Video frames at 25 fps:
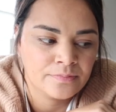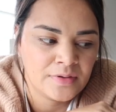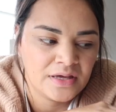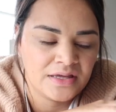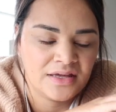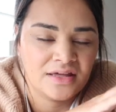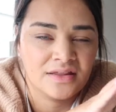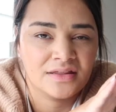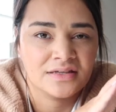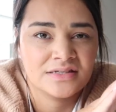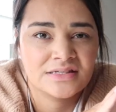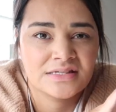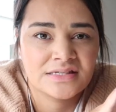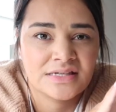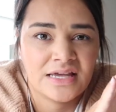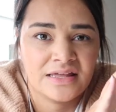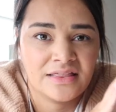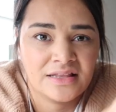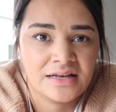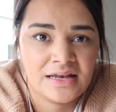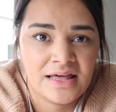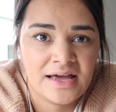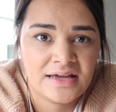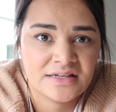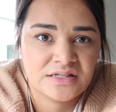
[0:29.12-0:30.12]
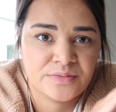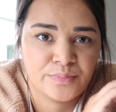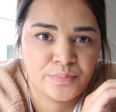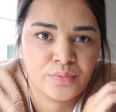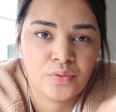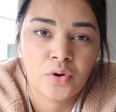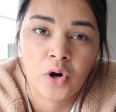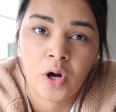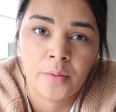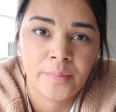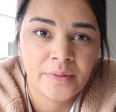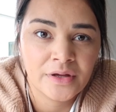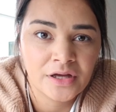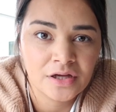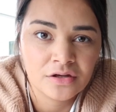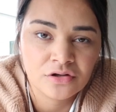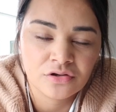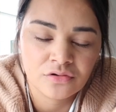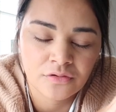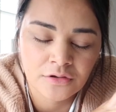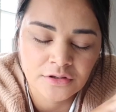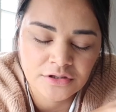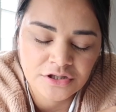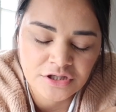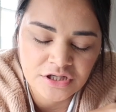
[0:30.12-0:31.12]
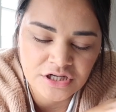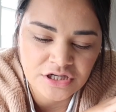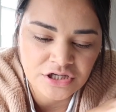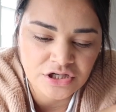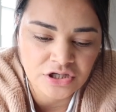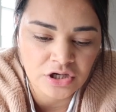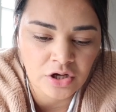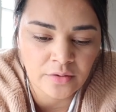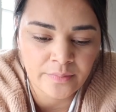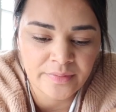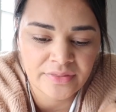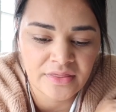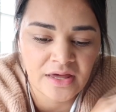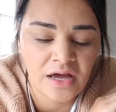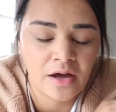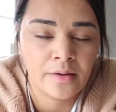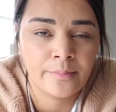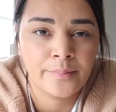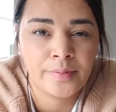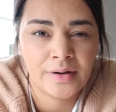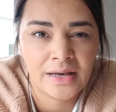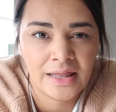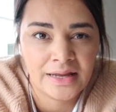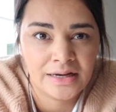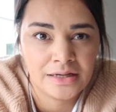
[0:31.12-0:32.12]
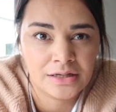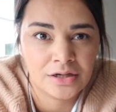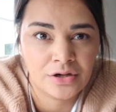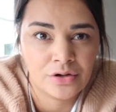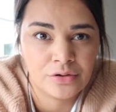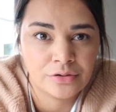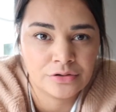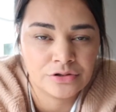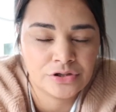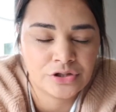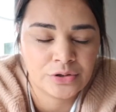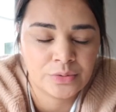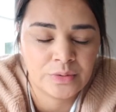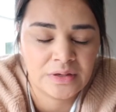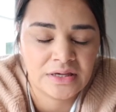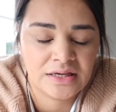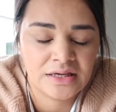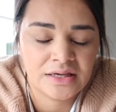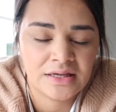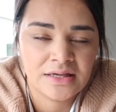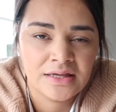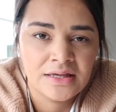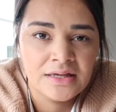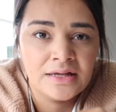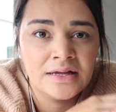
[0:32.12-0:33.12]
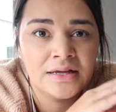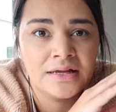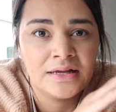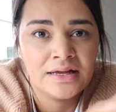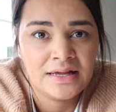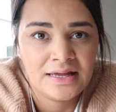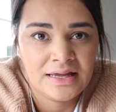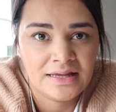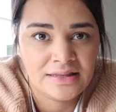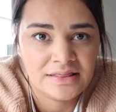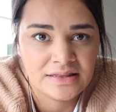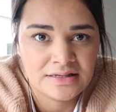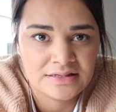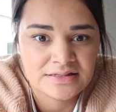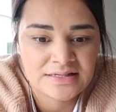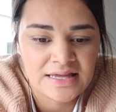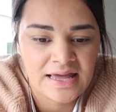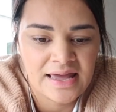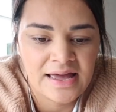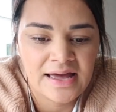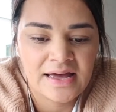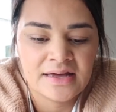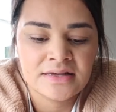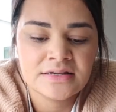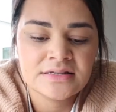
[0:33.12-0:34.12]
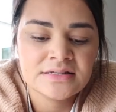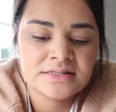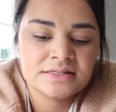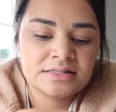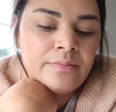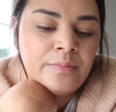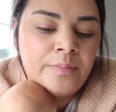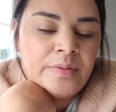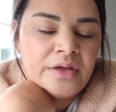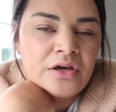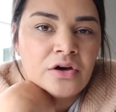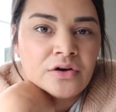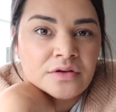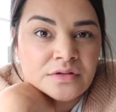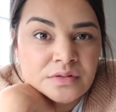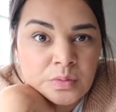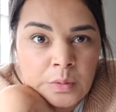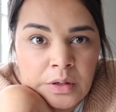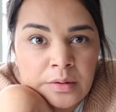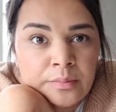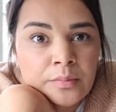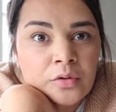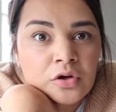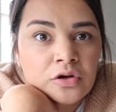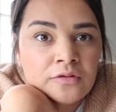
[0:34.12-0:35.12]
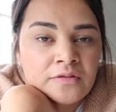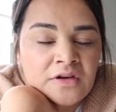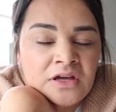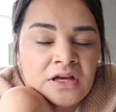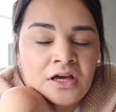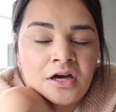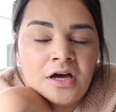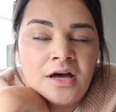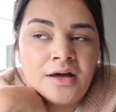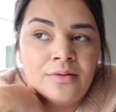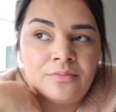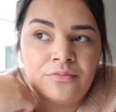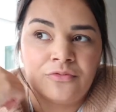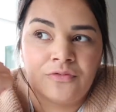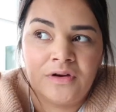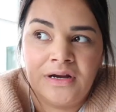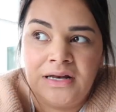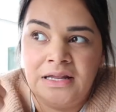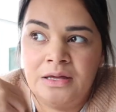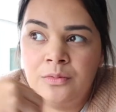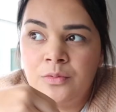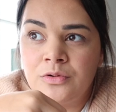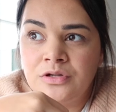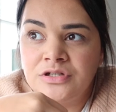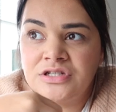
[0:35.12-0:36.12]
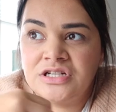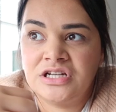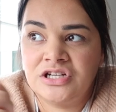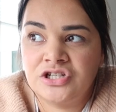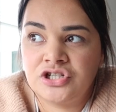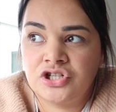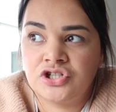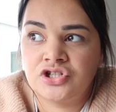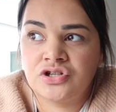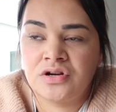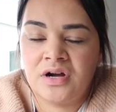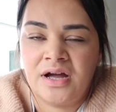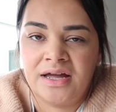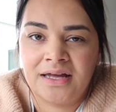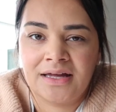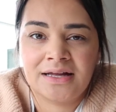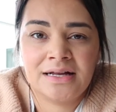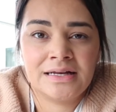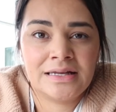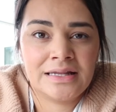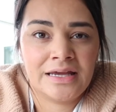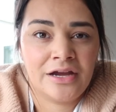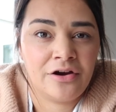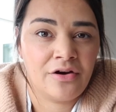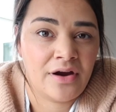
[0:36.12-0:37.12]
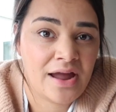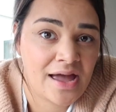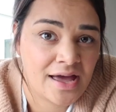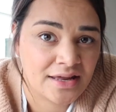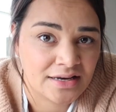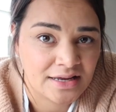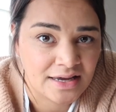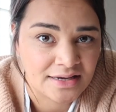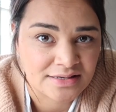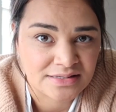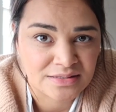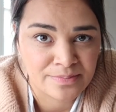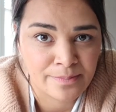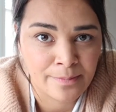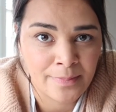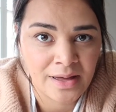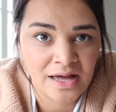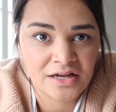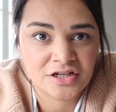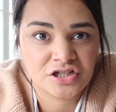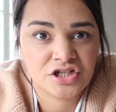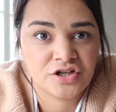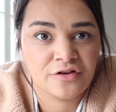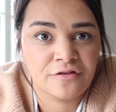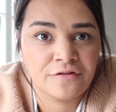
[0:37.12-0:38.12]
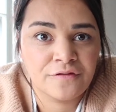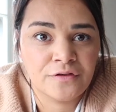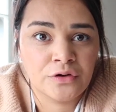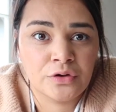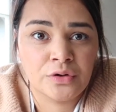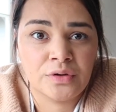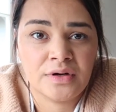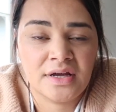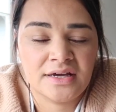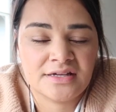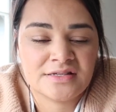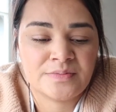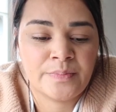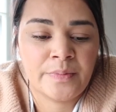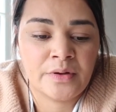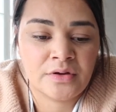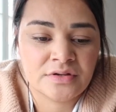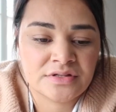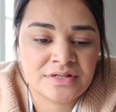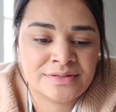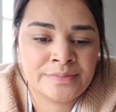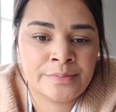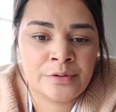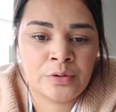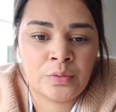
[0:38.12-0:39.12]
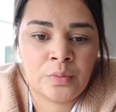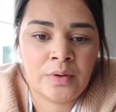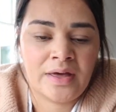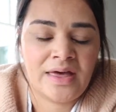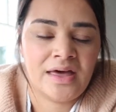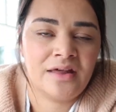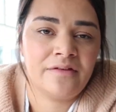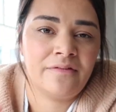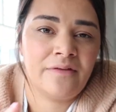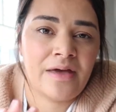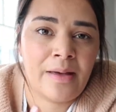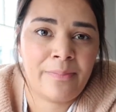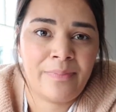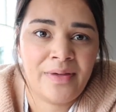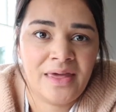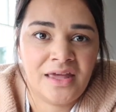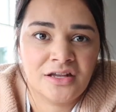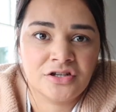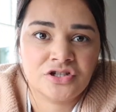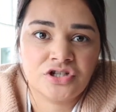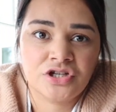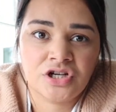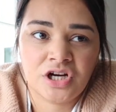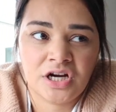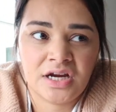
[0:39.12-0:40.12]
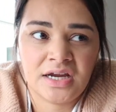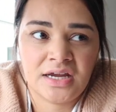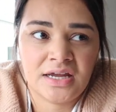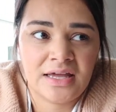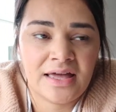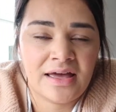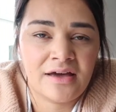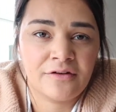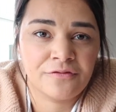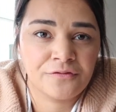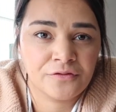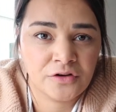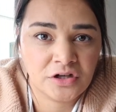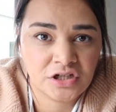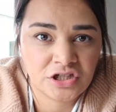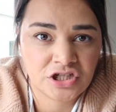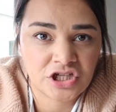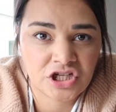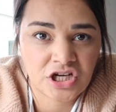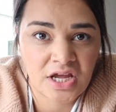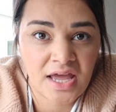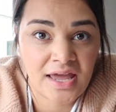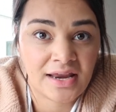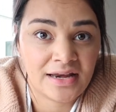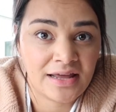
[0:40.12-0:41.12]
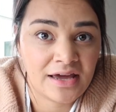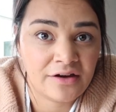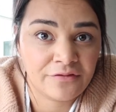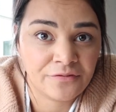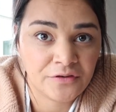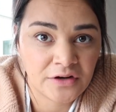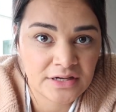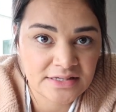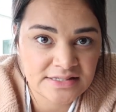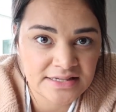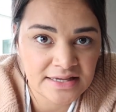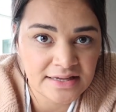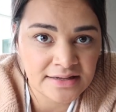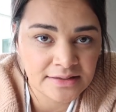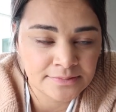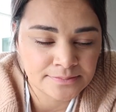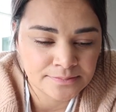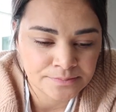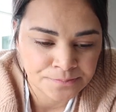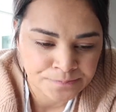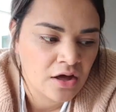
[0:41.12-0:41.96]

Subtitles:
But yeah, this is like the last proper grocery shop that I'm planning on doing in this house. Because we're moving, I'm really wanting to try and clear out as much food as possible out of our pantry, our fridge and our freezer.